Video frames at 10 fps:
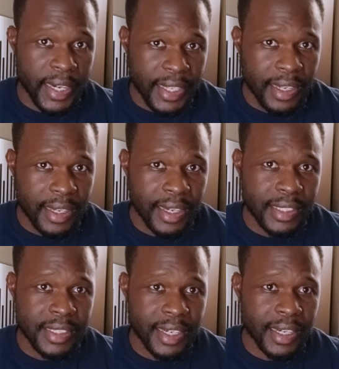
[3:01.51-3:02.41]
earlier
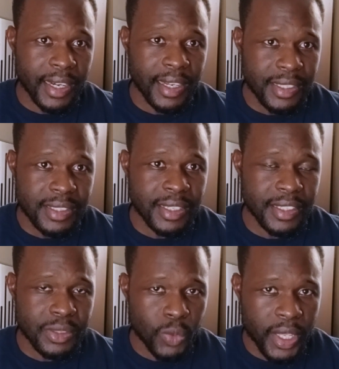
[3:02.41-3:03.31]
at 300 hertz.
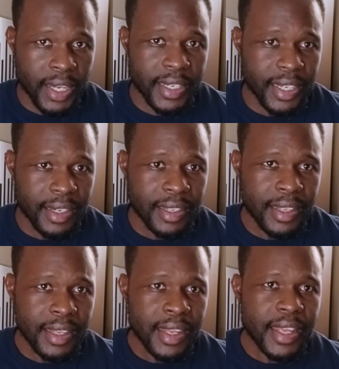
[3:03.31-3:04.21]
That is way earlier,
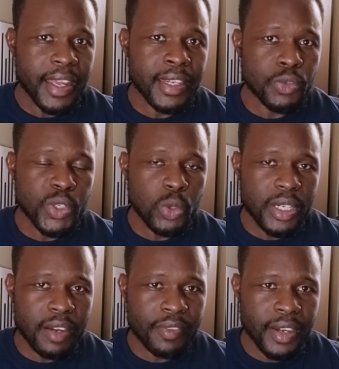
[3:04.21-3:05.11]
and we don't
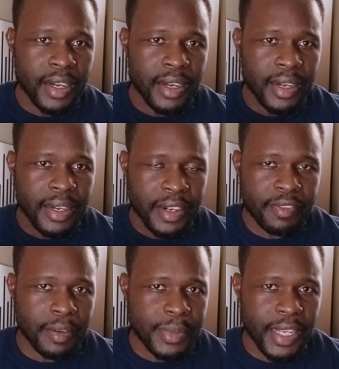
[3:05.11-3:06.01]
have
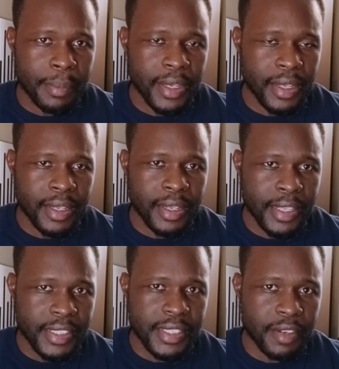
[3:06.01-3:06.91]
reverb time,
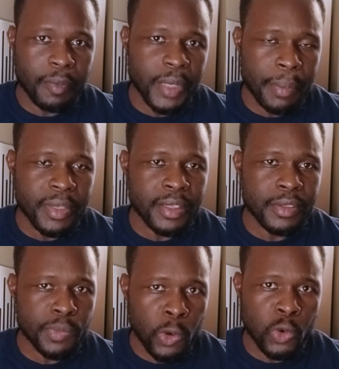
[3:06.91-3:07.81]
excess reverb time
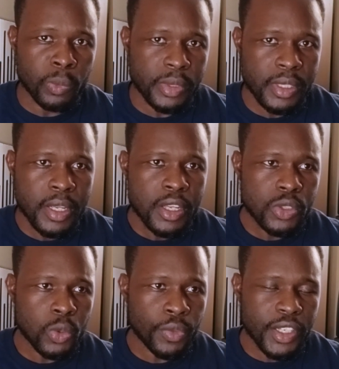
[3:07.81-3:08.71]
in small rooms.
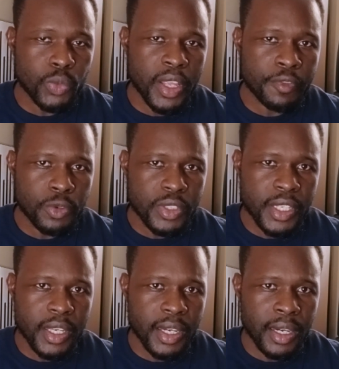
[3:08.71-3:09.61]
So that's why if you
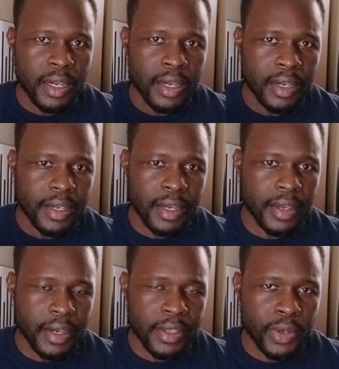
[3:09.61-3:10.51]
take
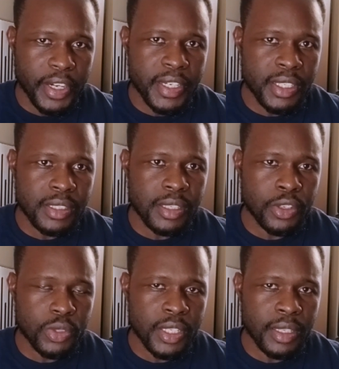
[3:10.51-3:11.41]
your readings
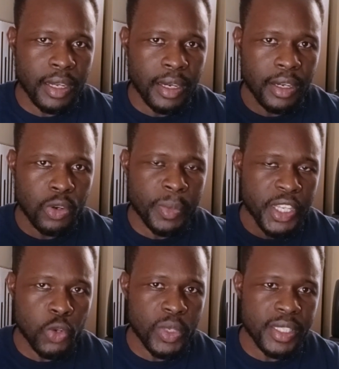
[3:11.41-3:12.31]
using Room EQ